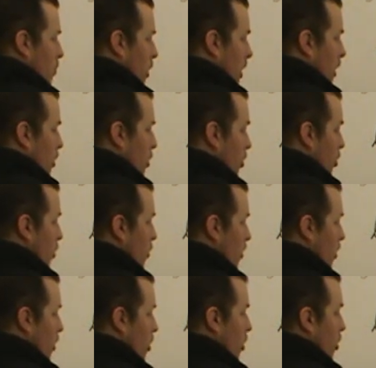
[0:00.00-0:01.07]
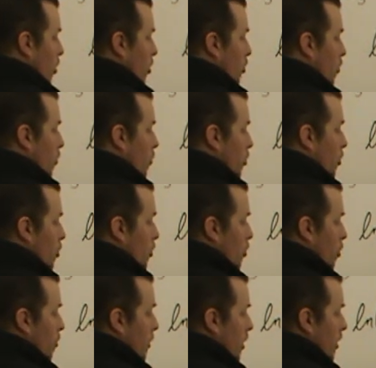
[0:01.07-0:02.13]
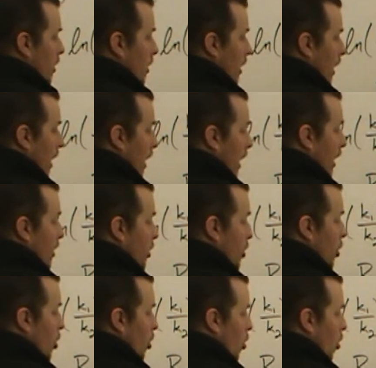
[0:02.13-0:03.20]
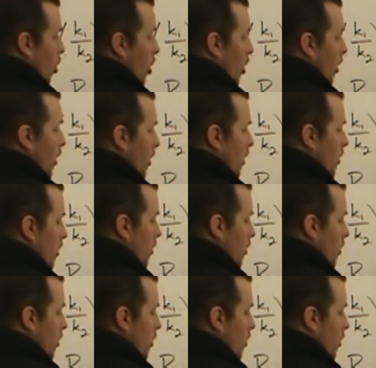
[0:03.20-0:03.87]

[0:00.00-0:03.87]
We can do room and cool.